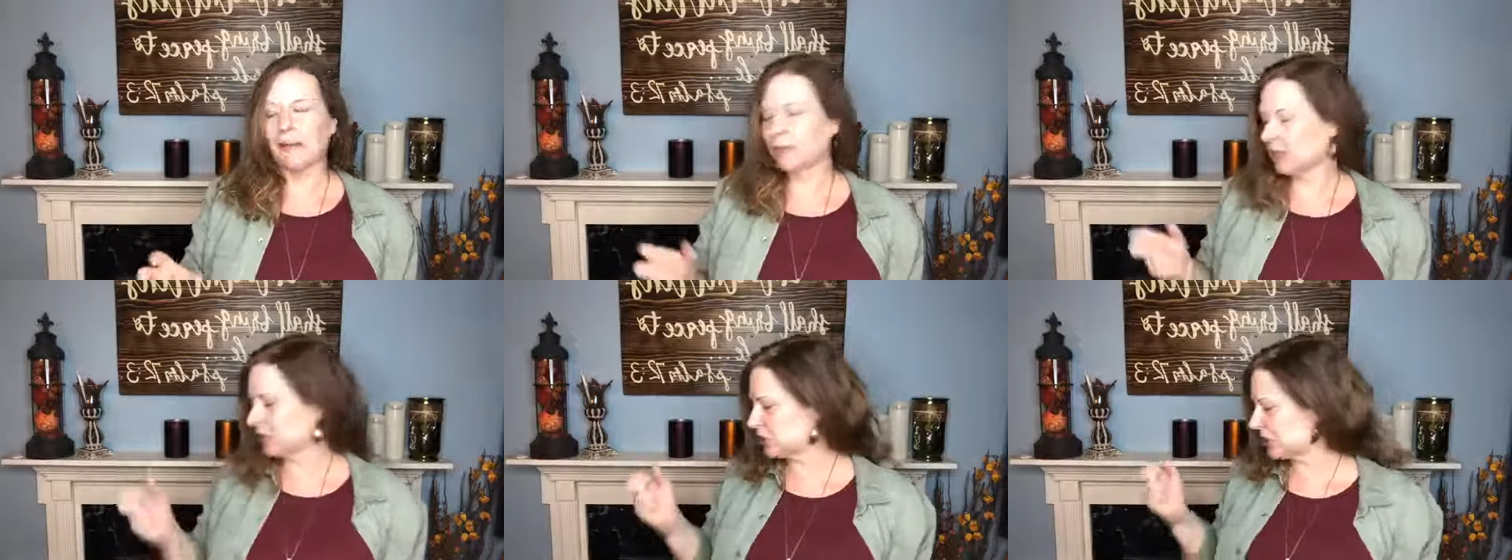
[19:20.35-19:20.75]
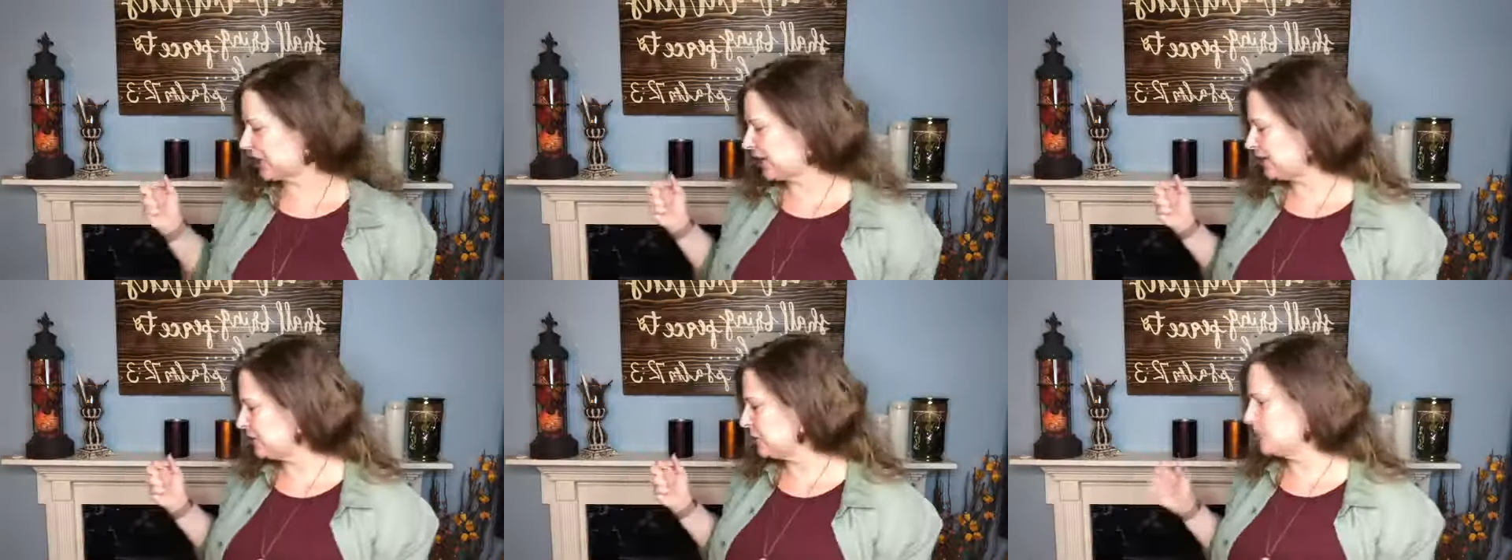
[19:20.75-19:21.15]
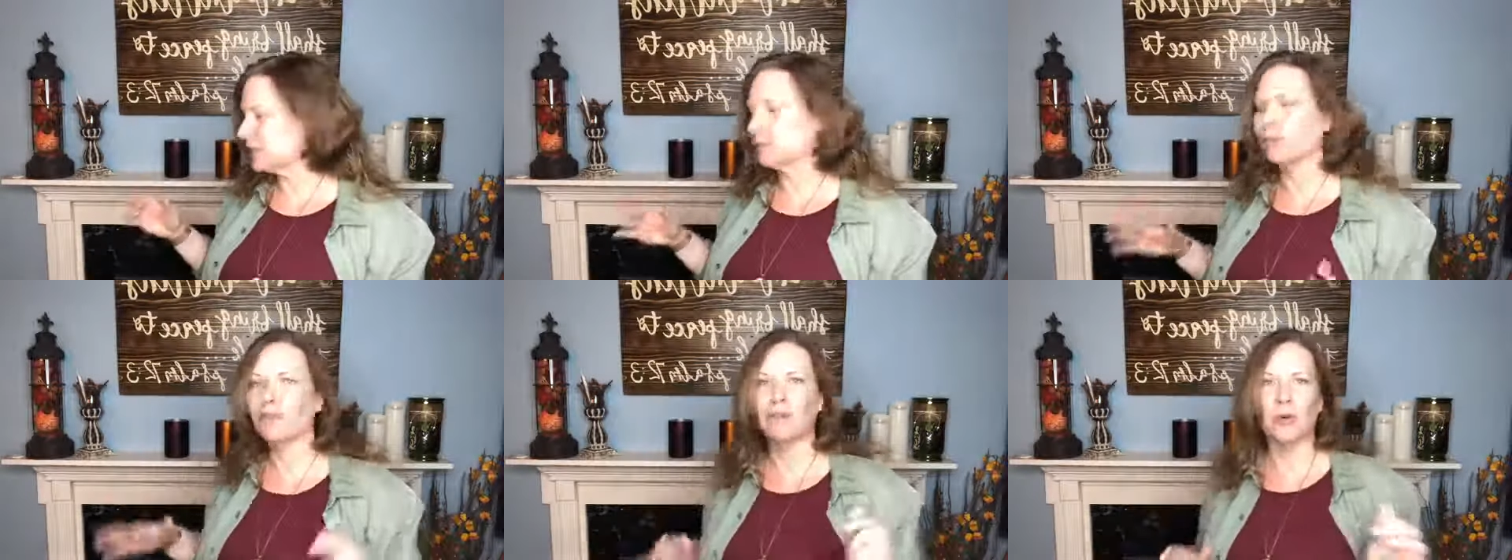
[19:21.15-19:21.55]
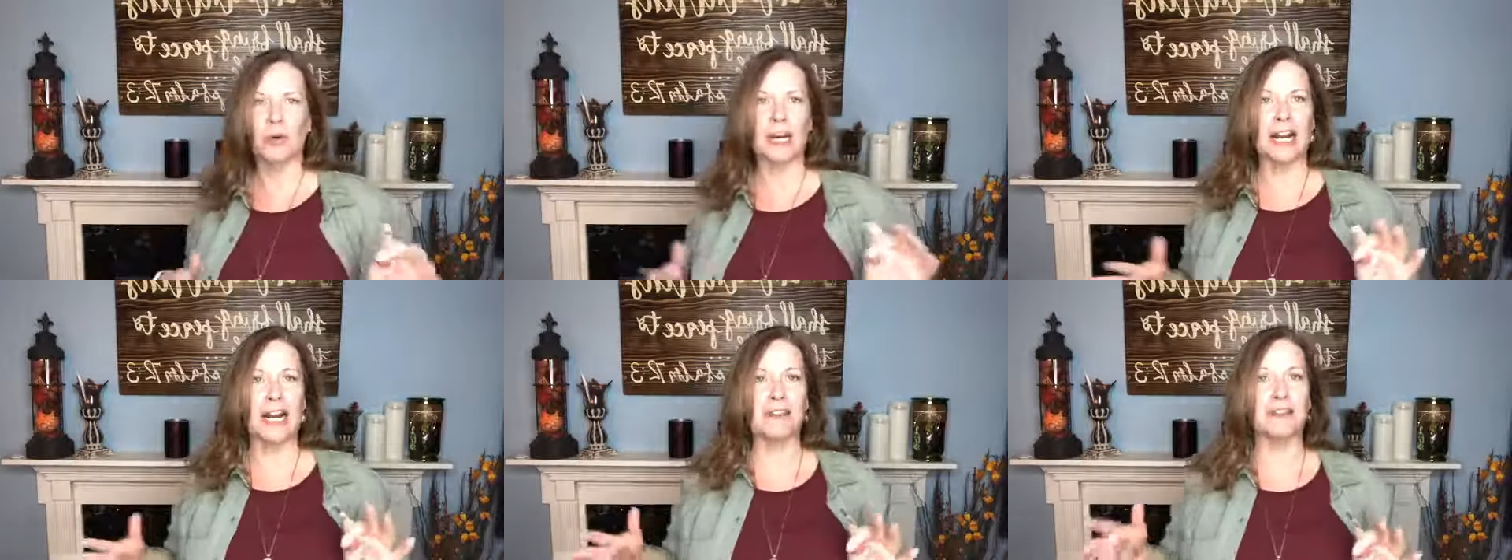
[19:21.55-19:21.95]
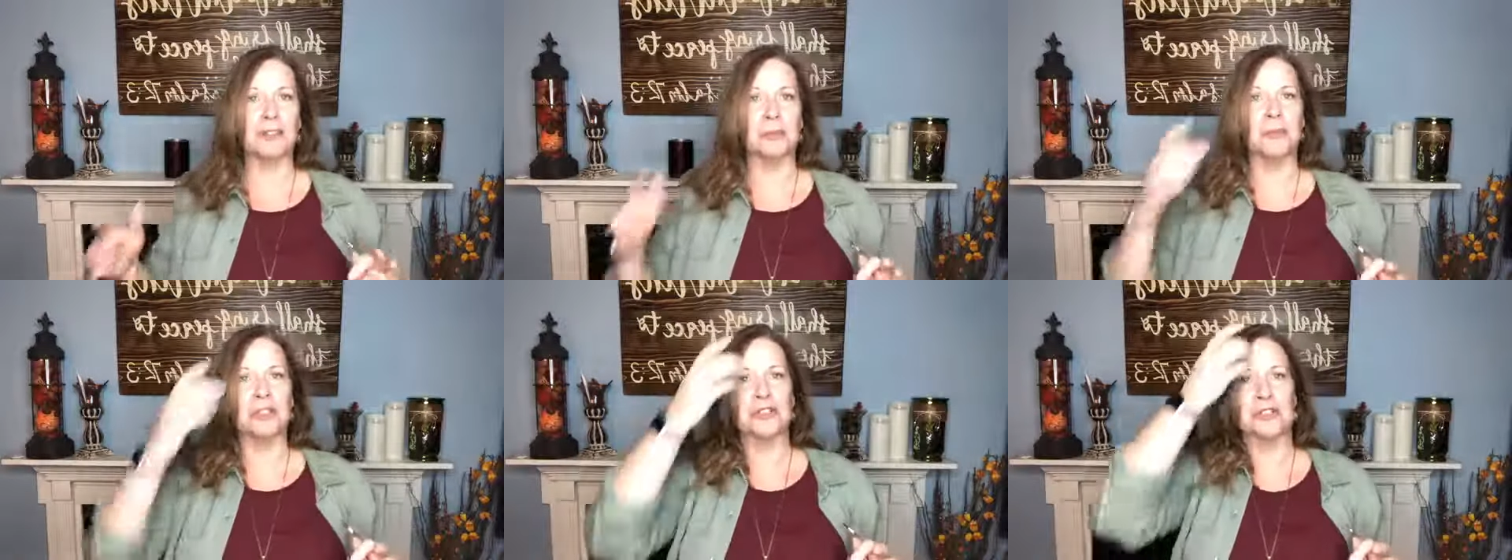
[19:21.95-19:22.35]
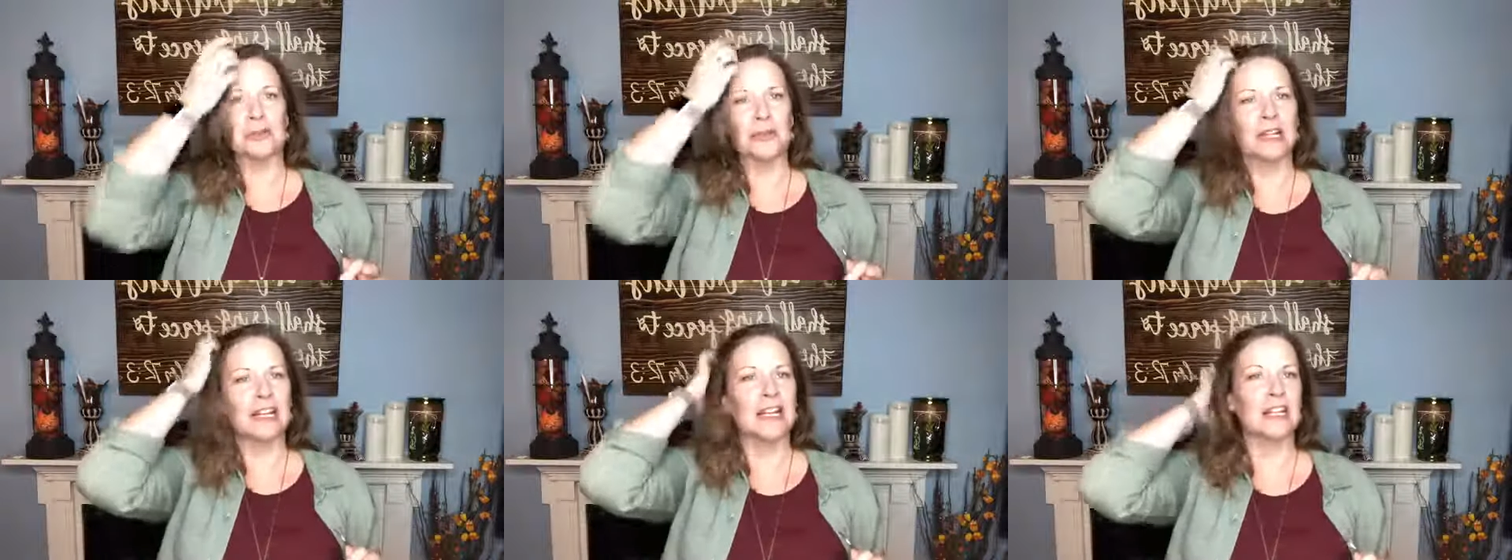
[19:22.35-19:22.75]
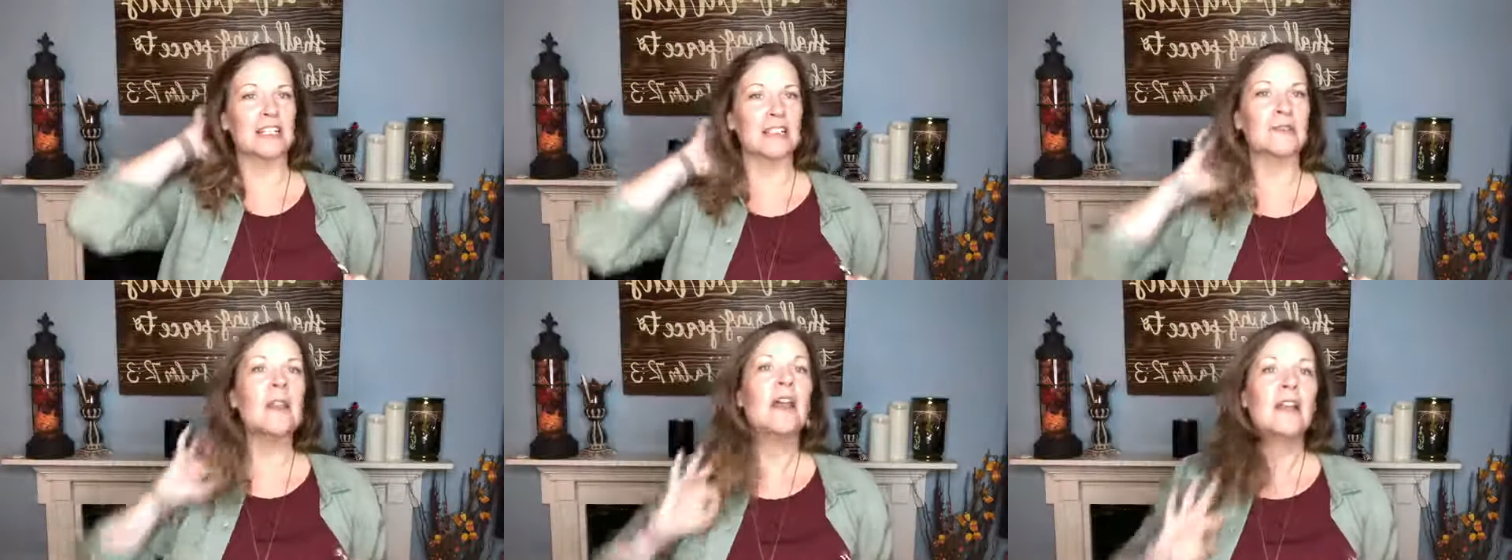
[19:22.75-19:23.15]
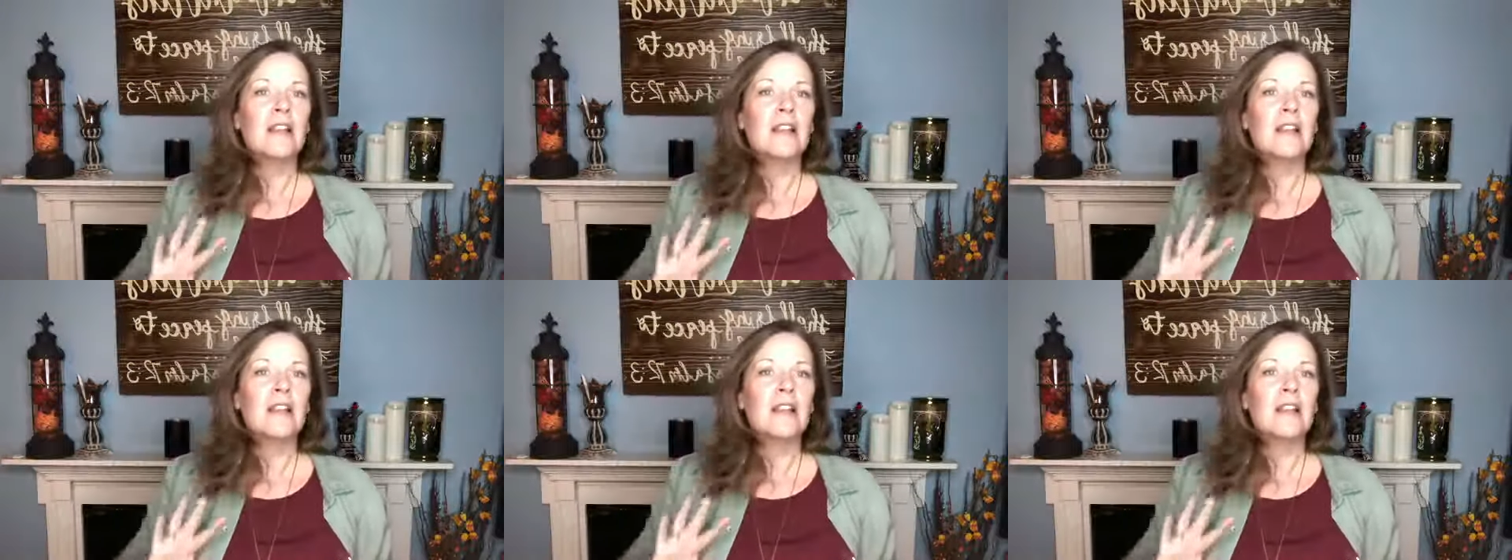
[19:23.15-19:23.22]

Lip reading: I'm going to try and do some before and after pictures when I get it, because